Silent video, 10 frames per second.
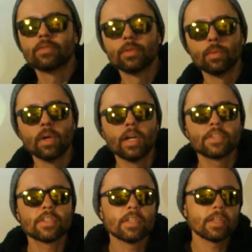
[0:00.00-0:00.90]
for
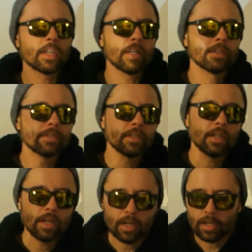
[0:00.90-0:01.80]
watching, and
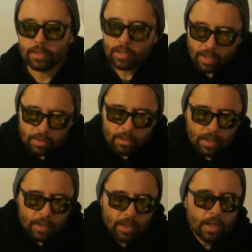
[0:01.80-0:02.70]
you know,
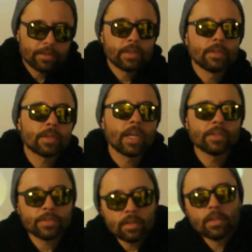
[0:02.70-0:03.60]
I'll see you again
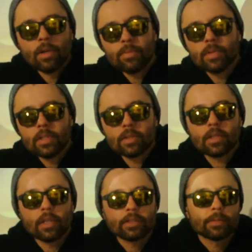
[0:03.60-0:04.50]
soon. Hopefully you'll
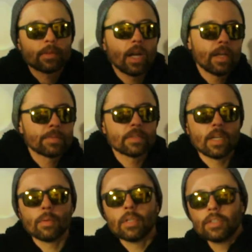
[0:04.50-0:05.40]
click subscribe so
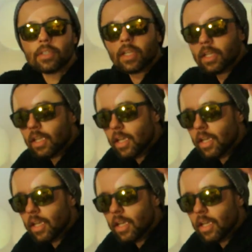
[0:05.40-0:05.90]
that way you can